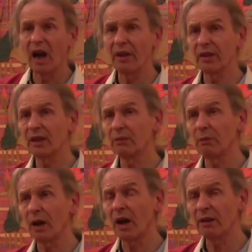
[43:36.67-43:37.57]
I think
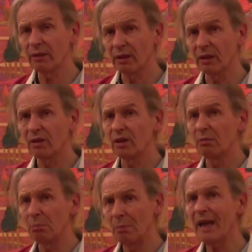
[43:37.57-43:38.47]

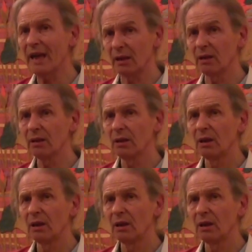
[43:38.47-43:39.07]
that men